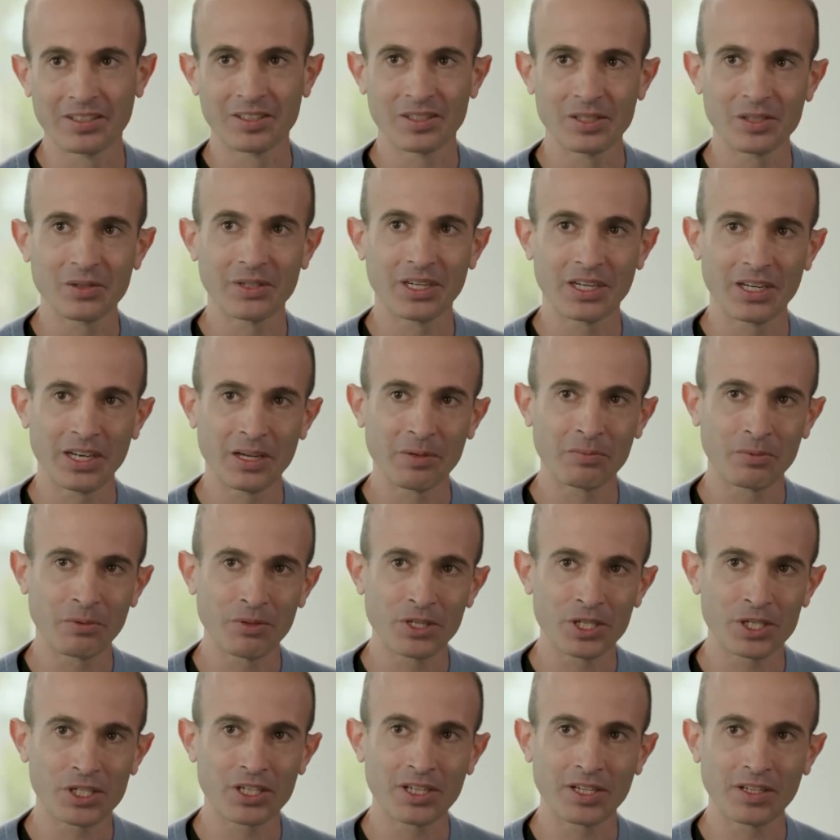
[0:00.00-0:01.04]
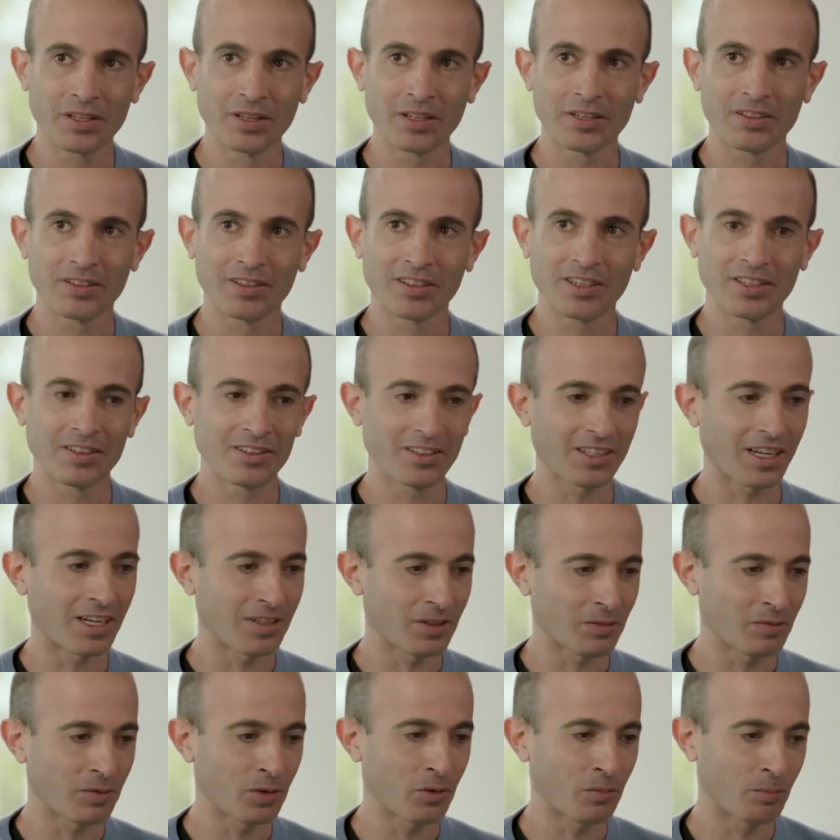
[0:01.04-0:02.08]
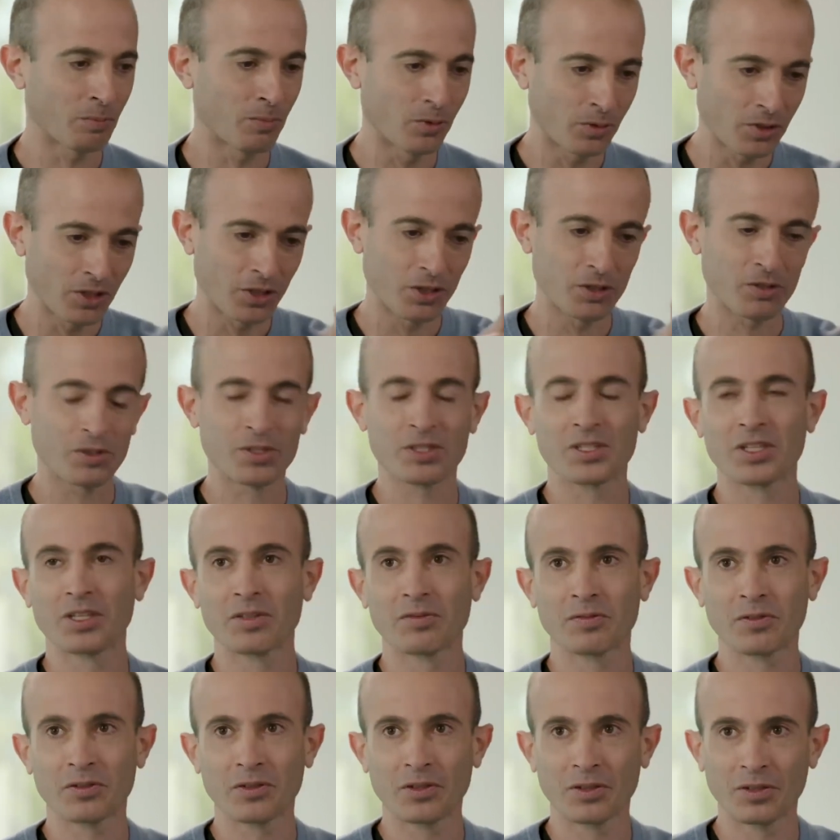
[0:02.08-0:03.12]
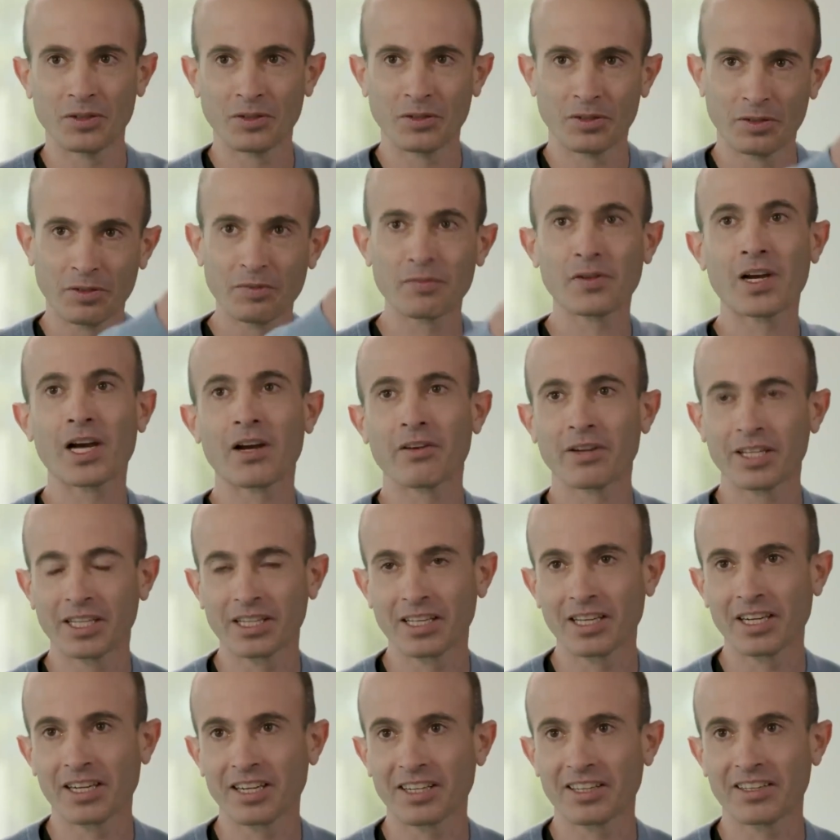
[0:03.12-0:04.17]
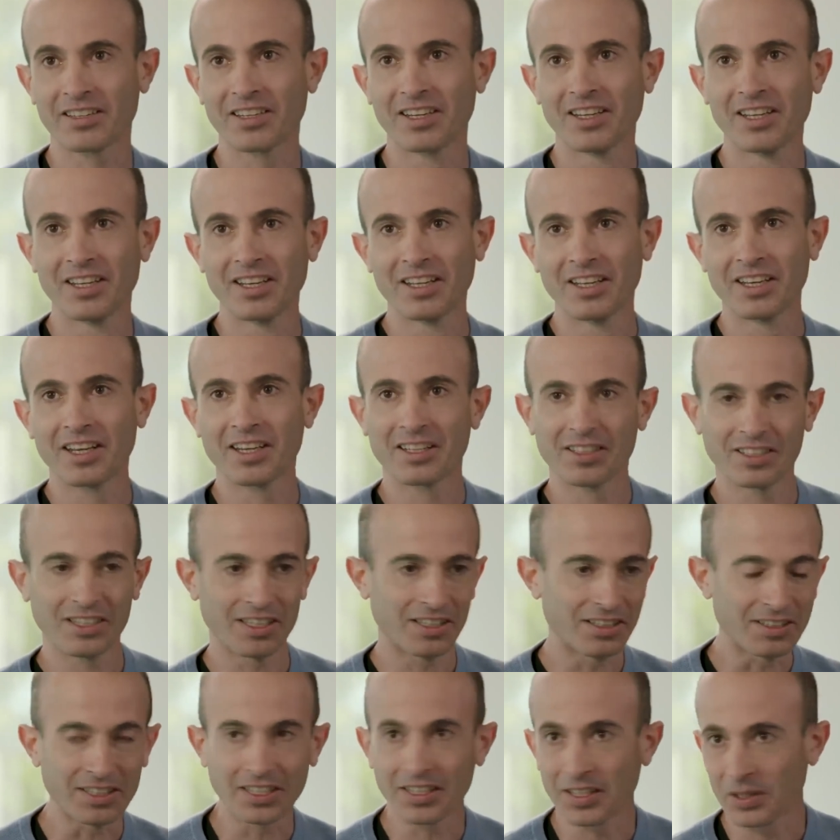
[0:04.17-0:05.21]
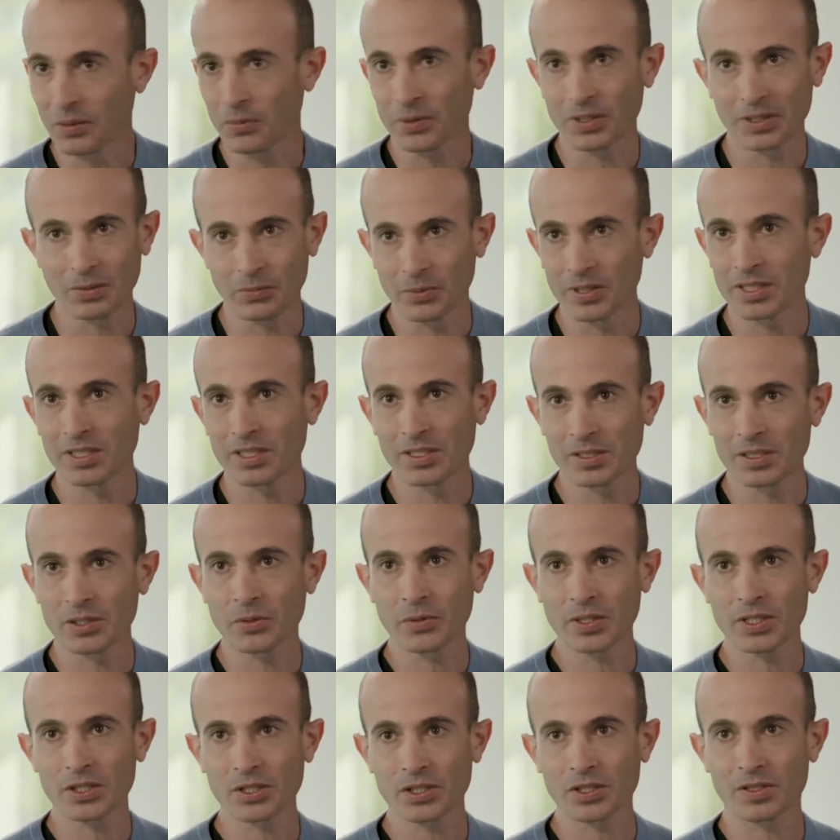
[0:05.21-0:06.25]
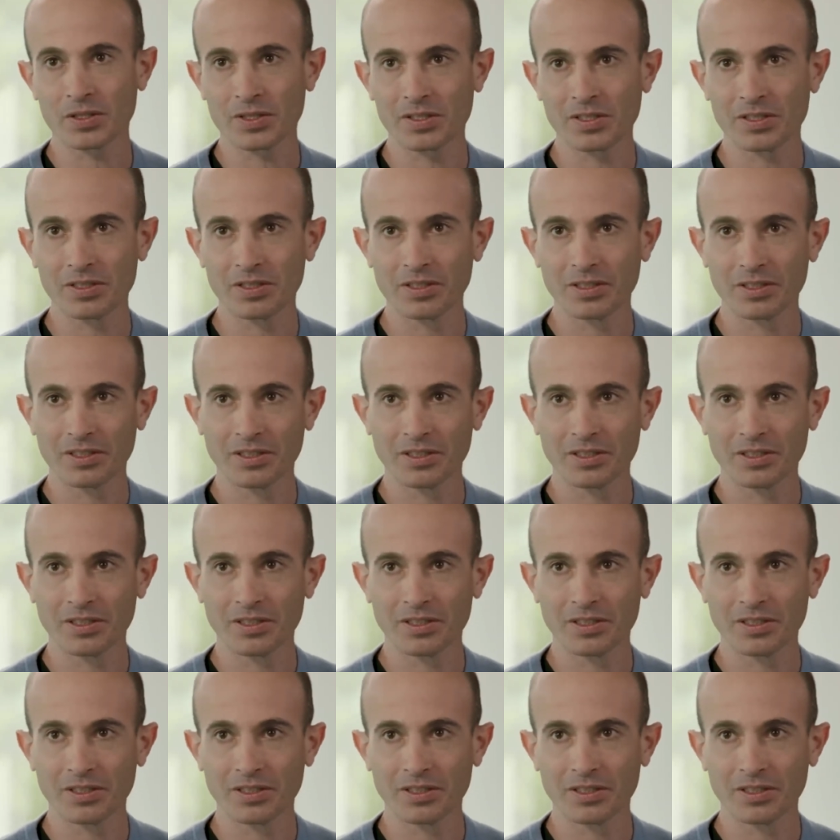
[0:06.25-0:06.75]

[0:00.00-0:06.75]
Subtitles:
So I appreciate that kind of you putting yourself on the firing line and dealing with these questions.